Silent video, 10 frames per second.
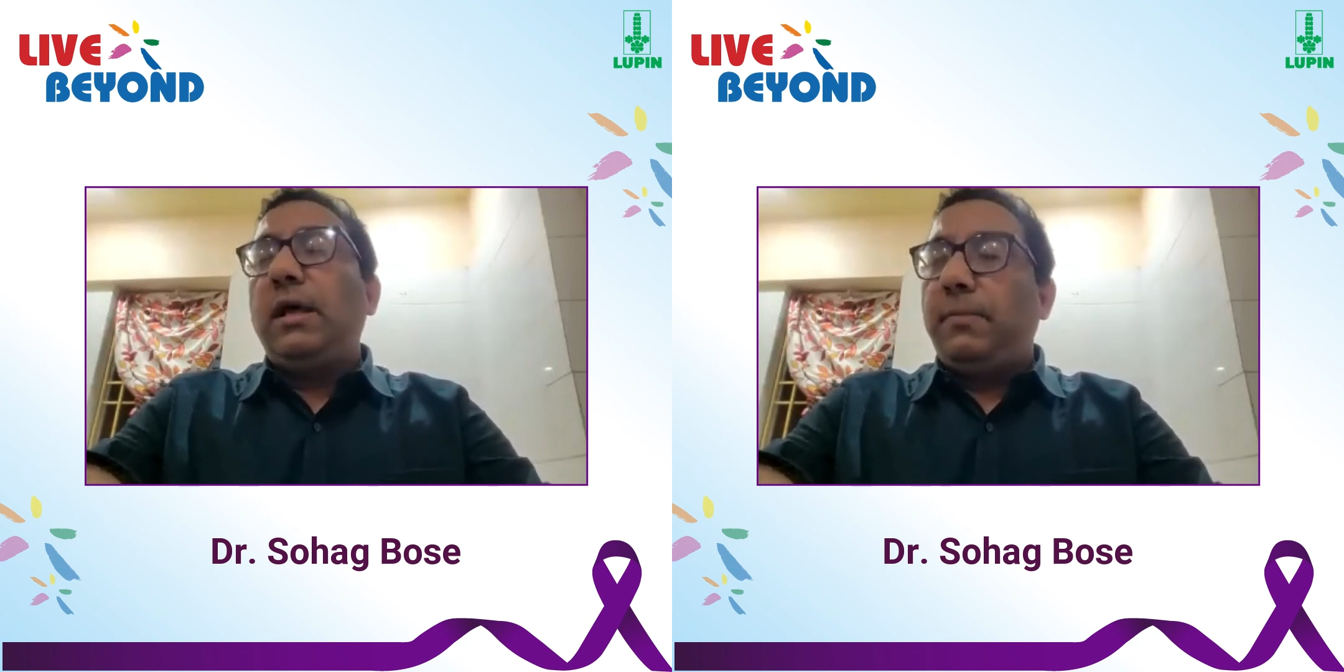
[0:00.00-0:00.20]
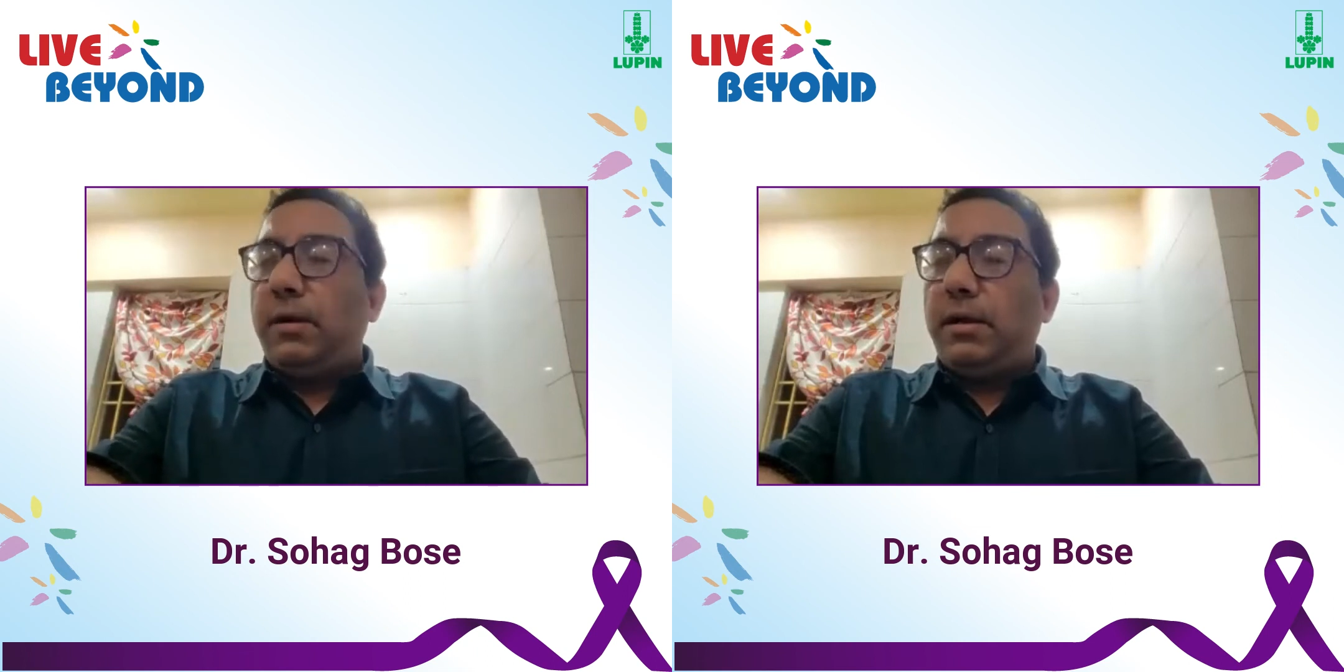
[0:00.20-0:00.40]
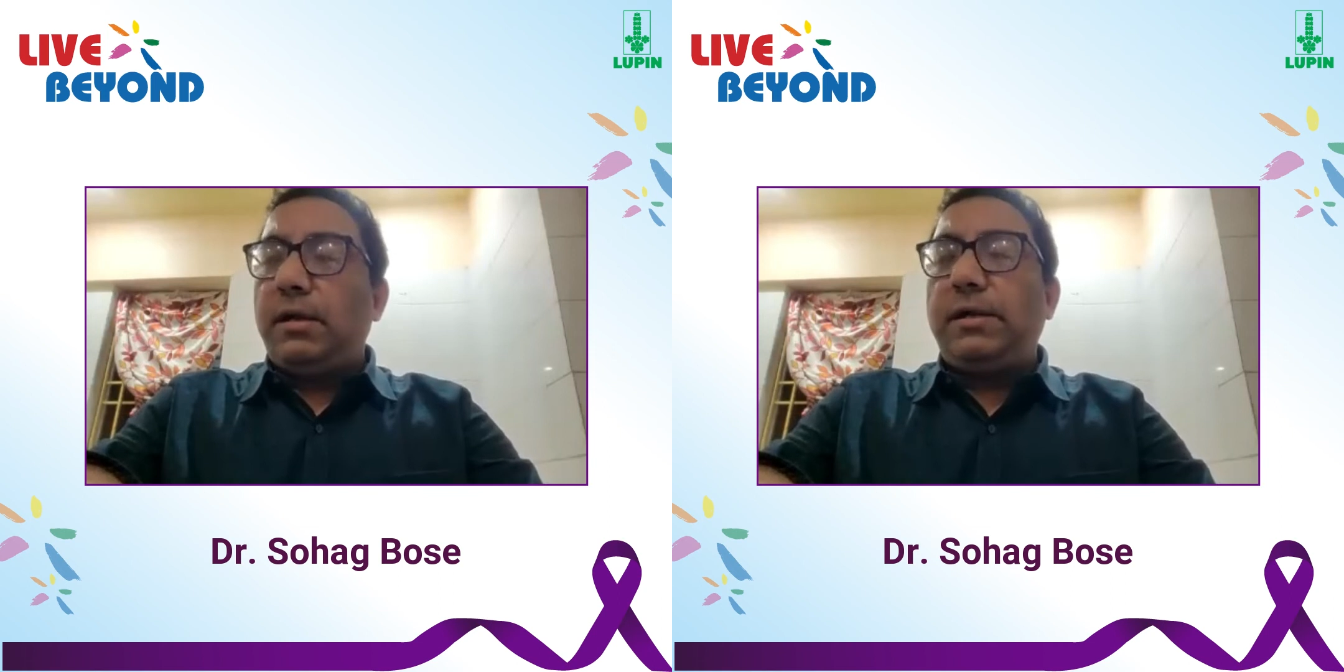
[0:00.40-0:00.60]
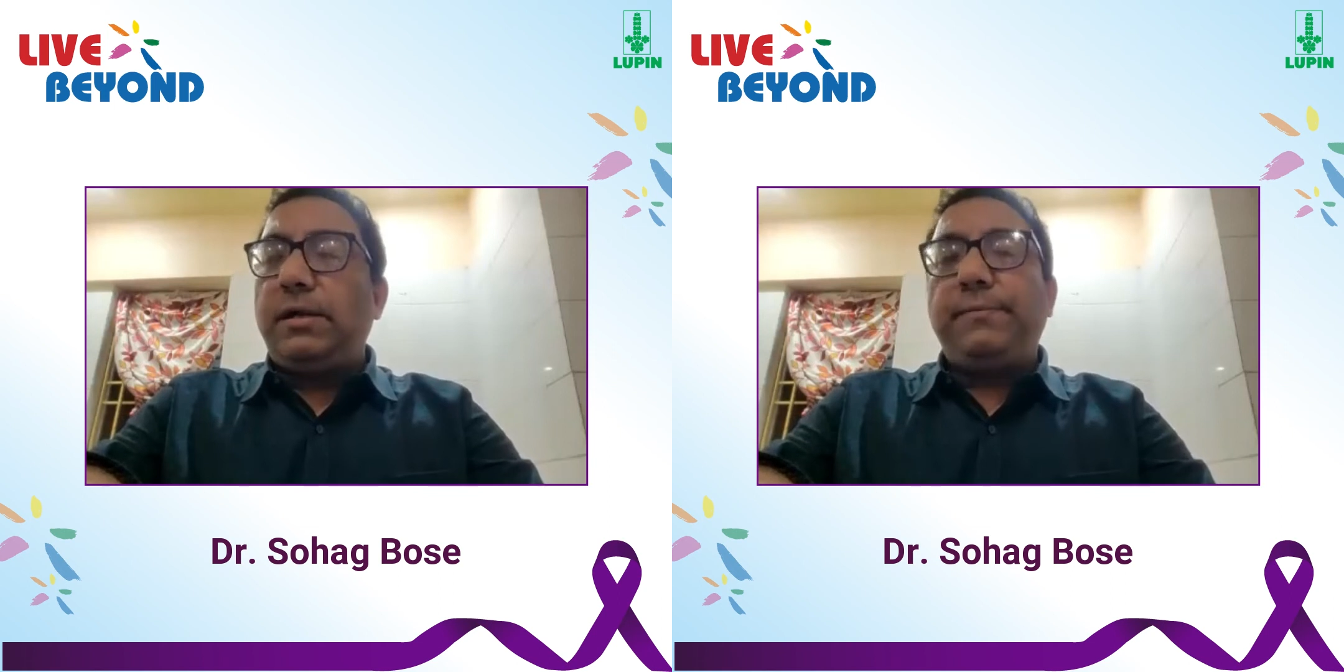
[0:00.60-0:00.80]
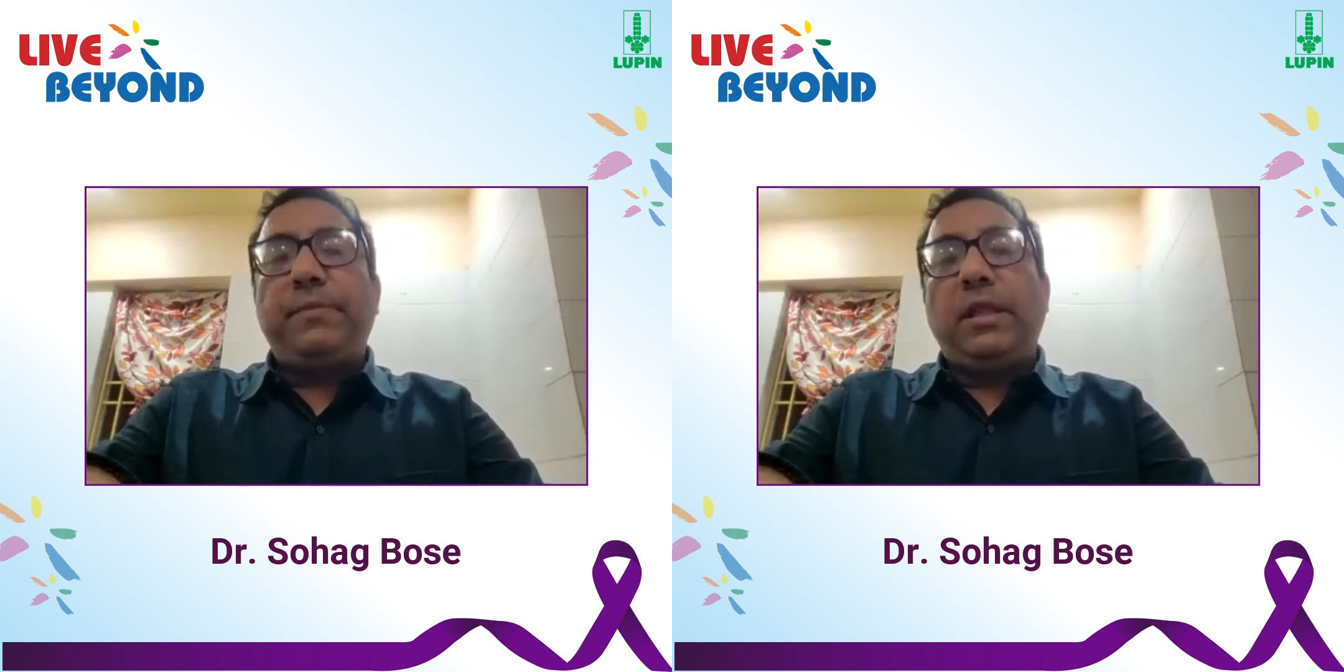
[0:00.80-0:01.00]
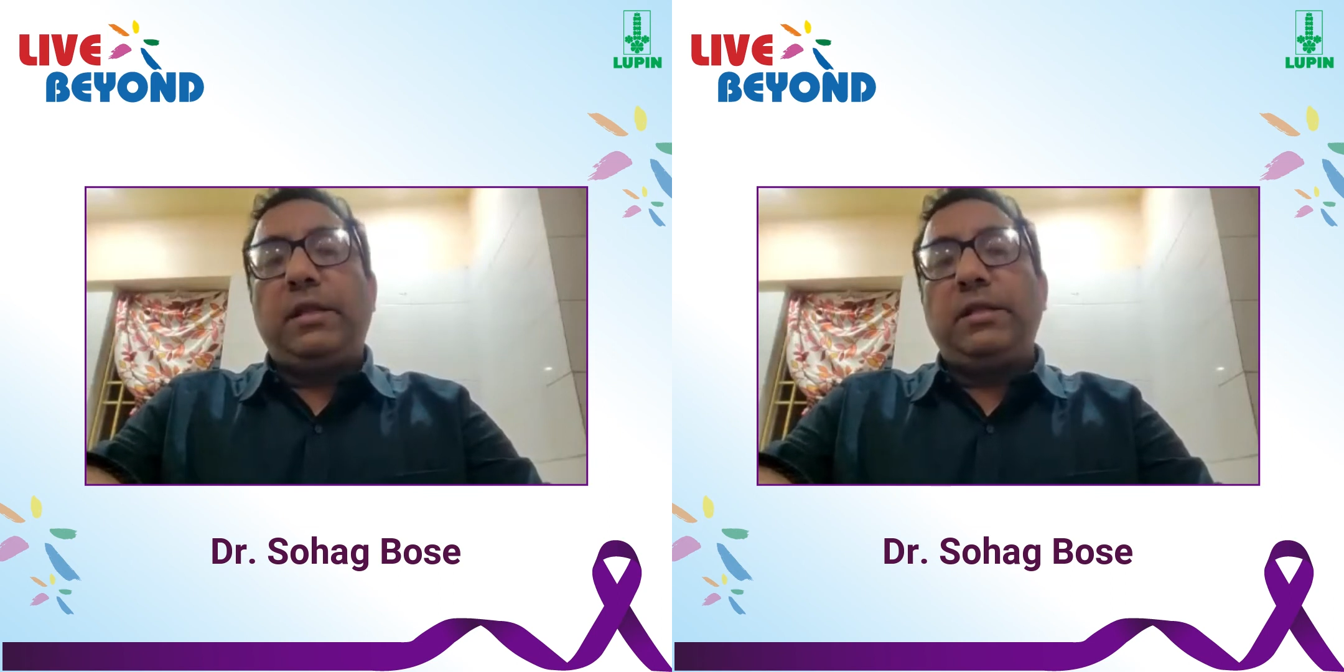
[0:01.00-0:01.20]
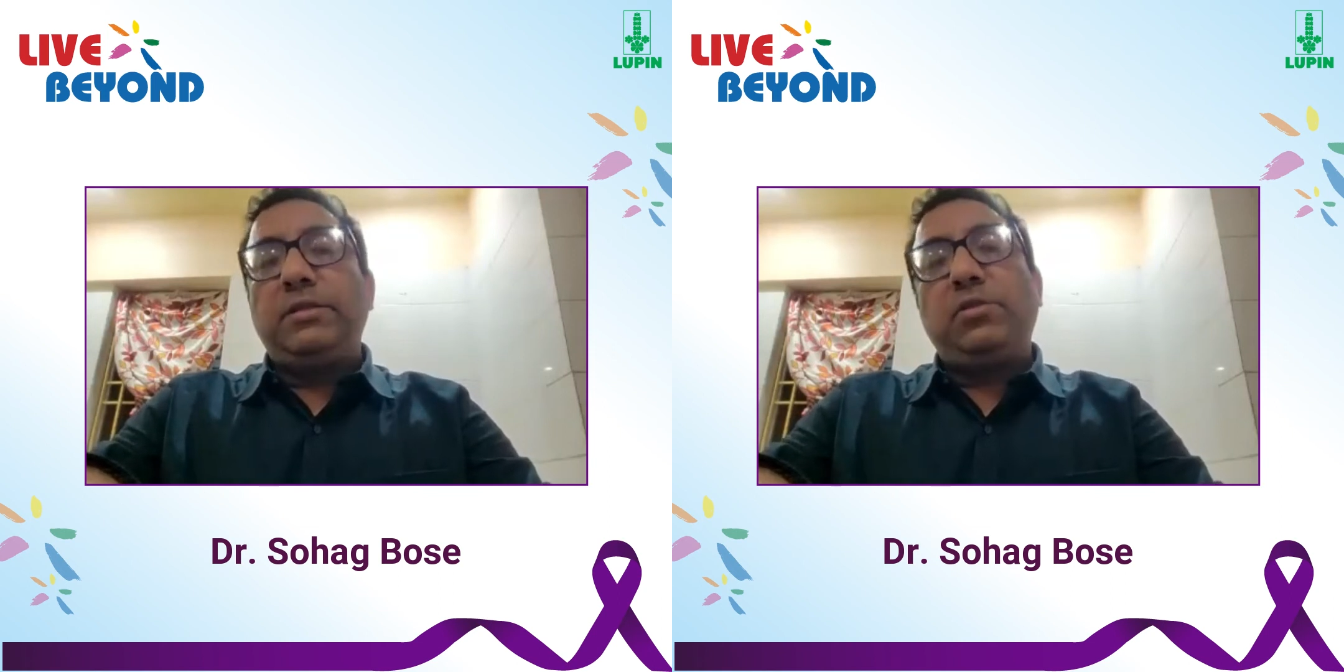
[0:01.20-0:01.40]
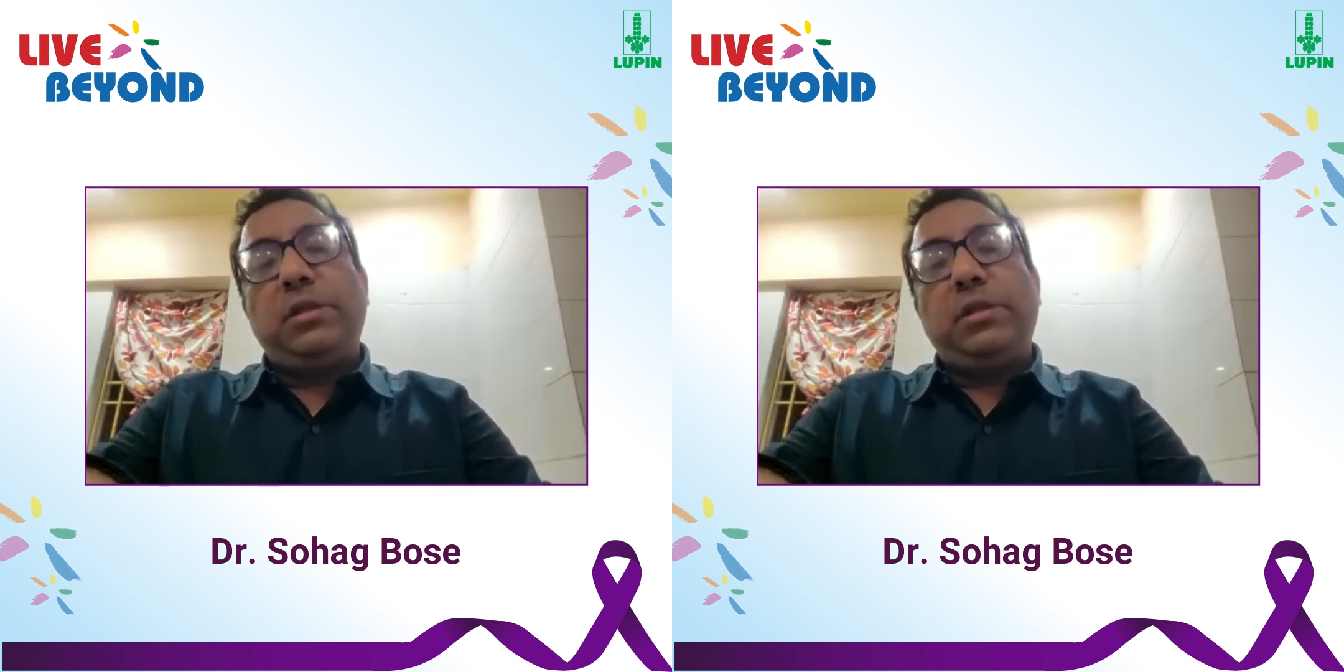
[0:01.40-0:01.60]
But
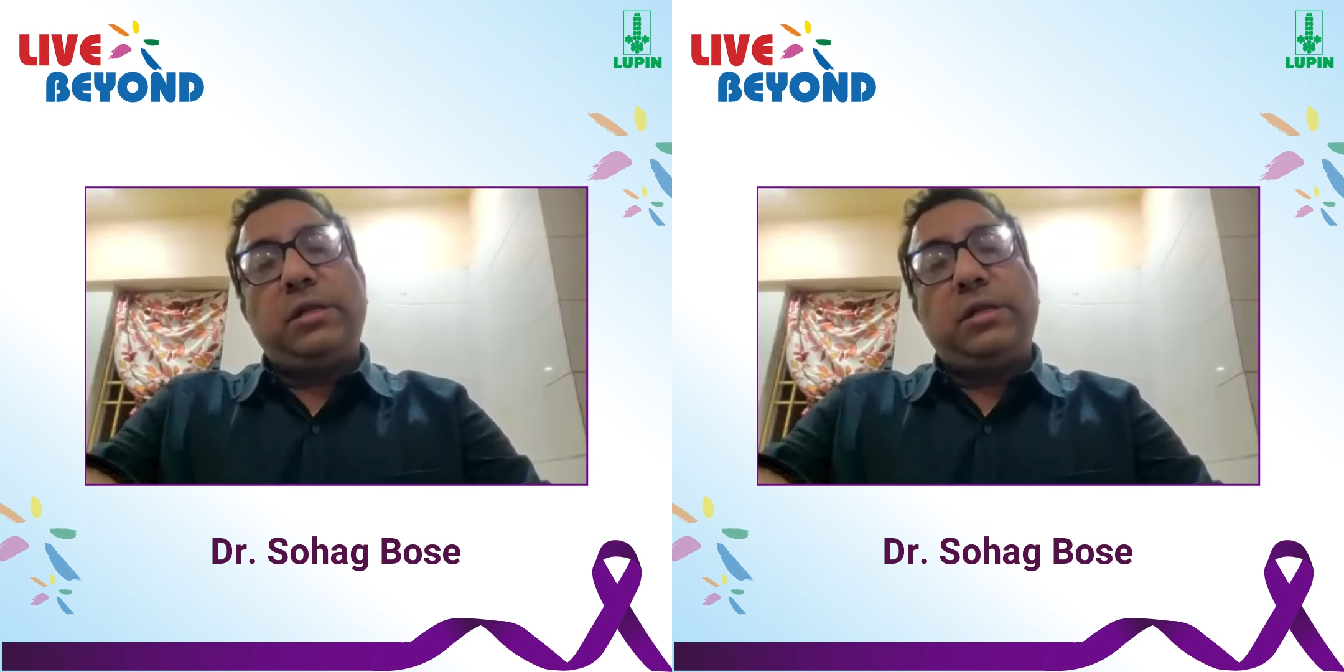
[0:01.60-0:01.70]
it